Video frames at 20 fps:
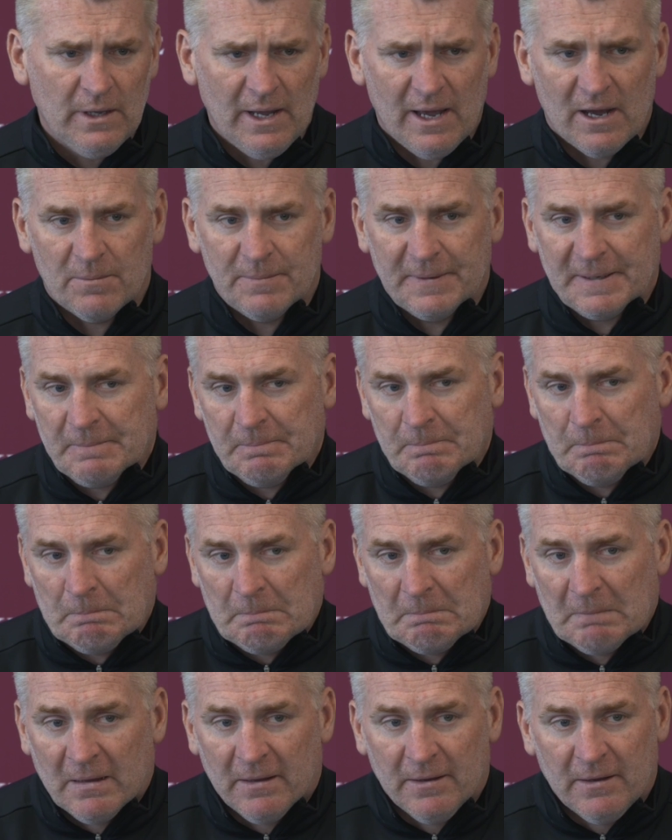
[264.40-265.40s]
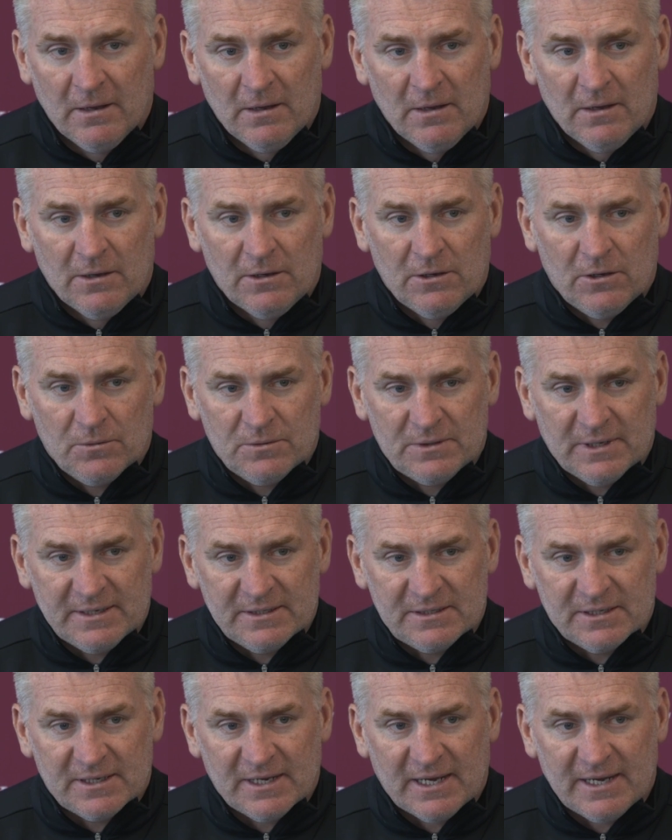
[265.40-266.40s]
Yeah, I mean, you know, day
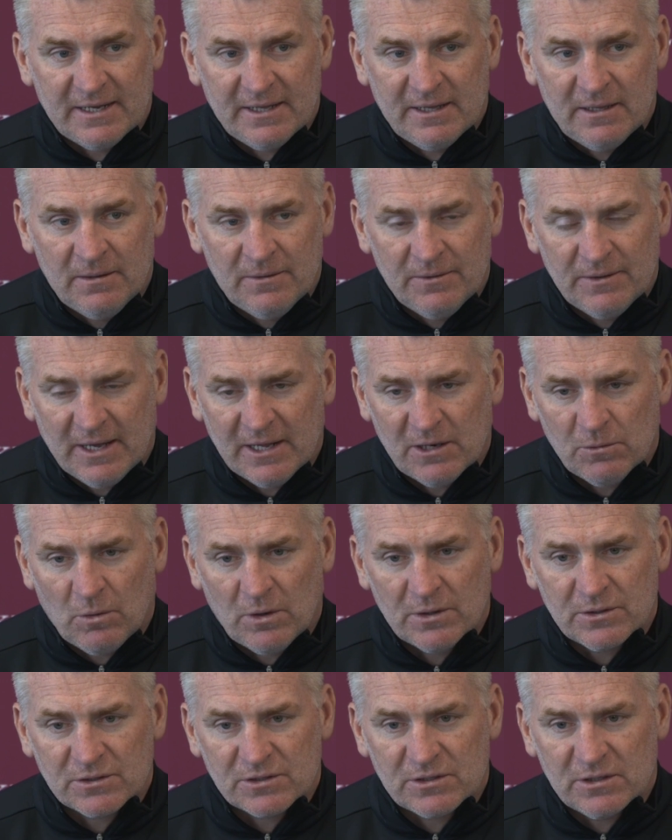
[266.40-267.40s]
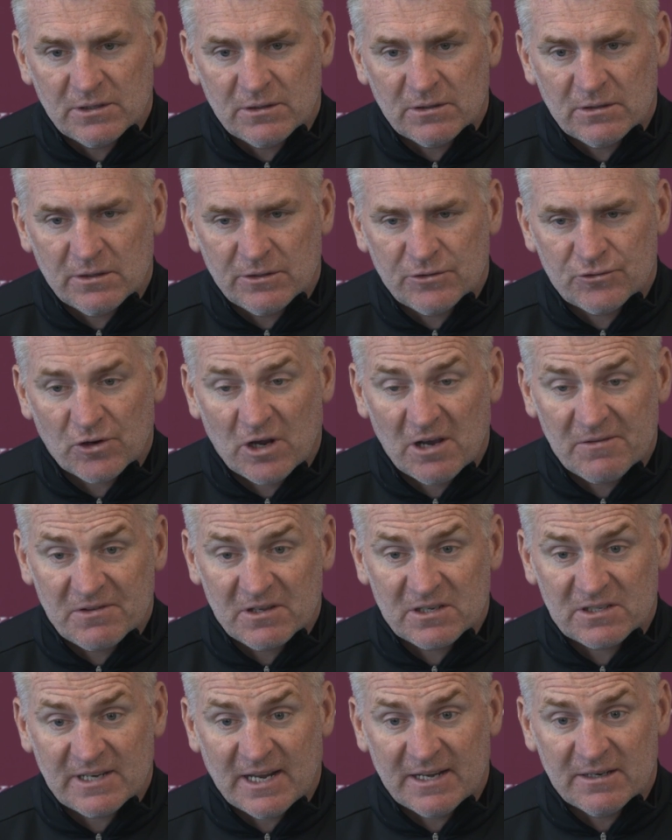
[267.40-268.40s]
to day, they're the ones that drive
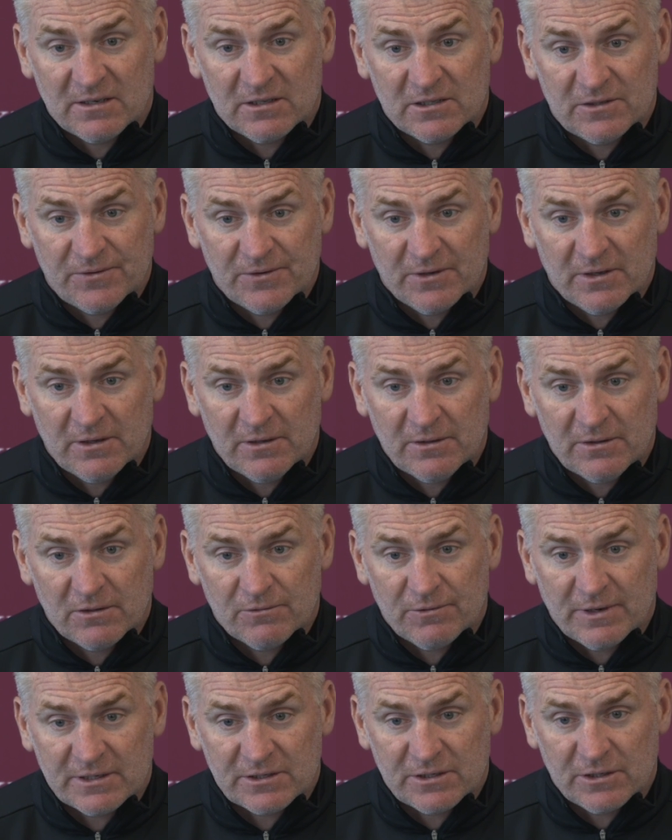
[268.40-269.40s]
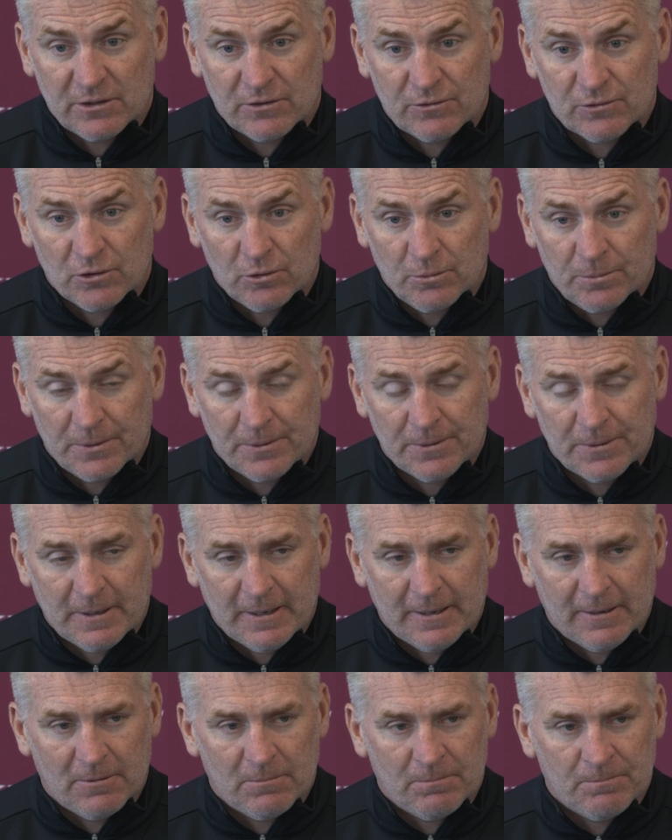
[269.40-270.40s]
the standards for the rest of the group.
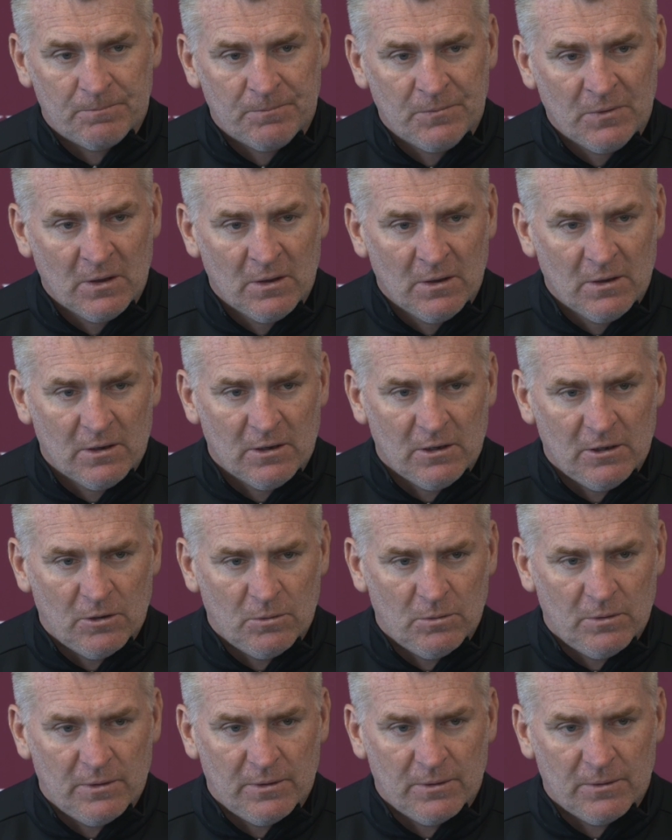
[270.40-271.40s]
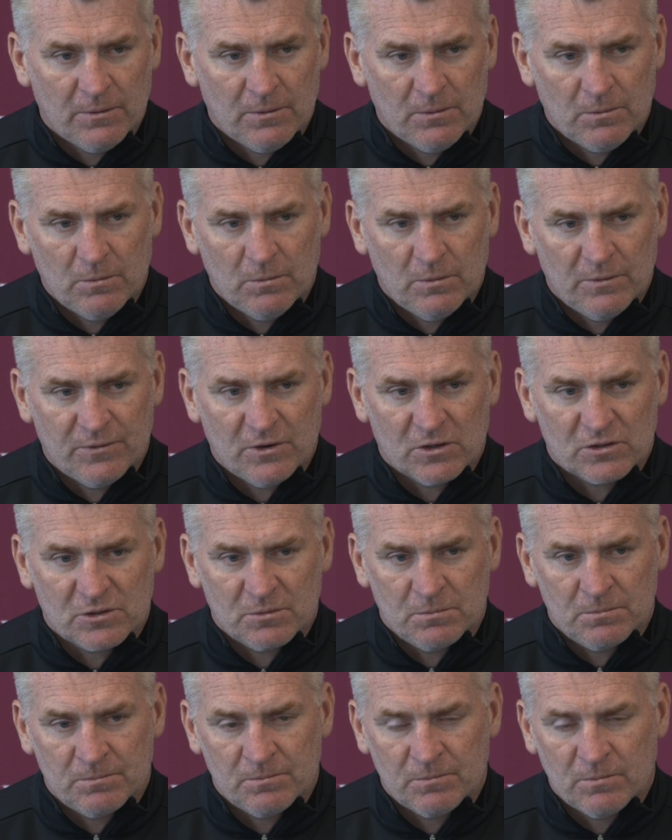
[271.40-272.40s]
You know, we've got
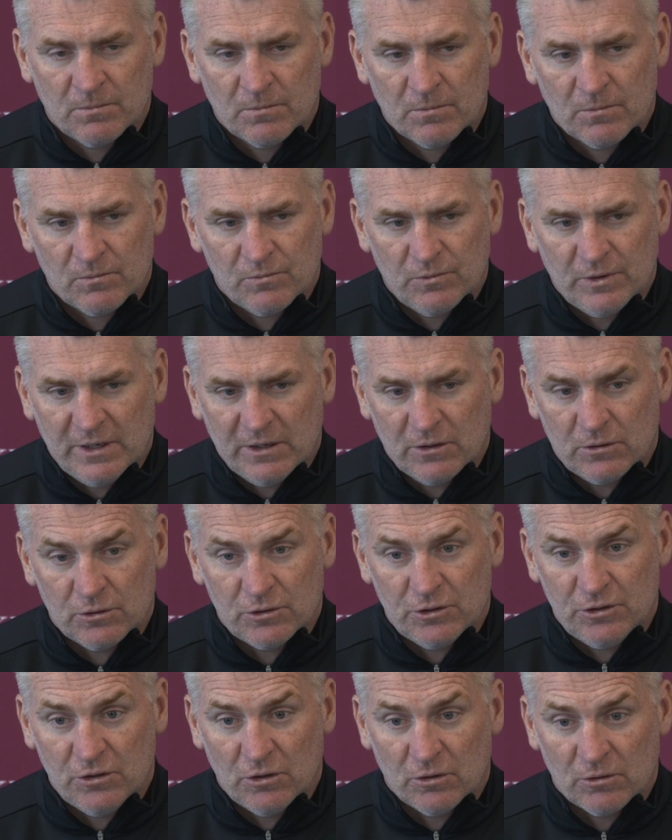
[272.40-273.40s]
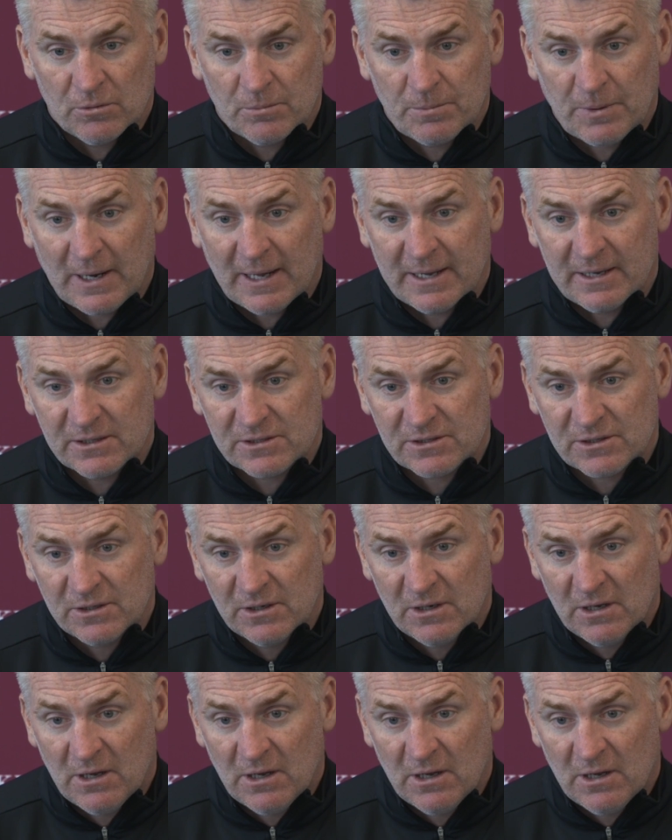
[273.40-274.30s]
some really good young players.